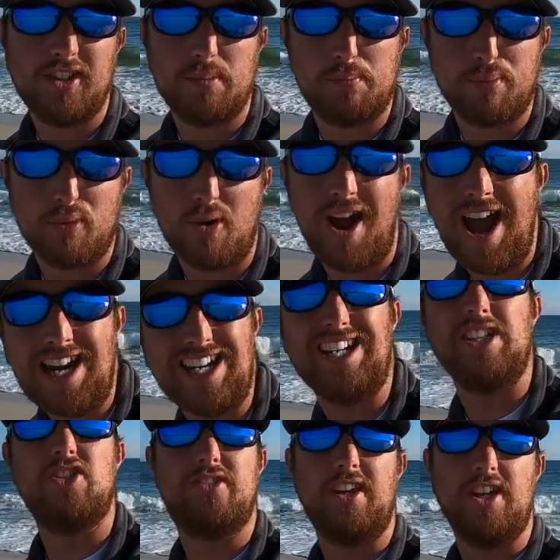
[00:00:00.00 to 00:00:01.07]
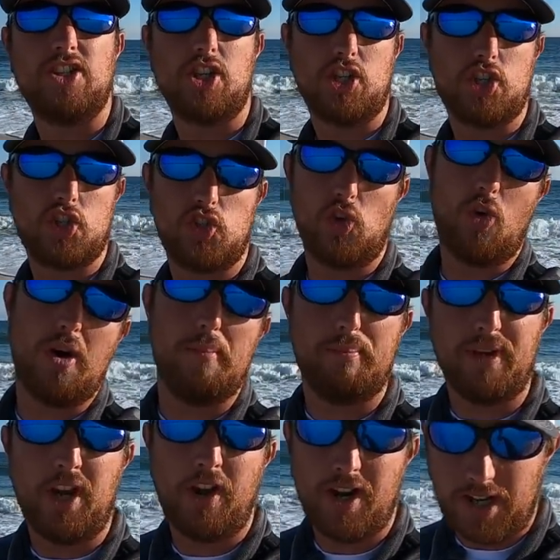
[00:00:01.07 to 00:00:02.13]
sporadic in such a short
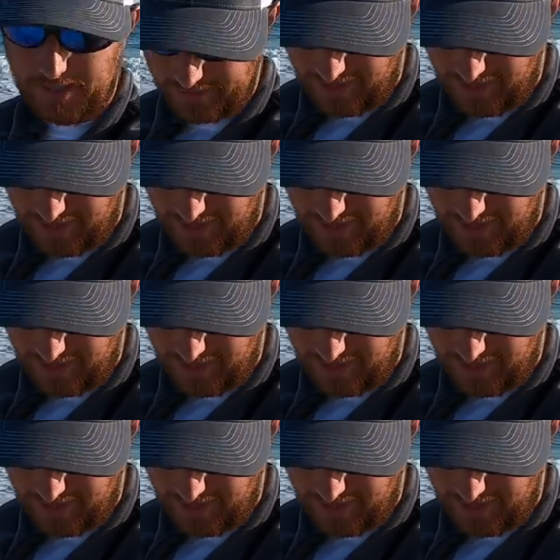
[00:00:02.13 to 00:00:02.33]
period of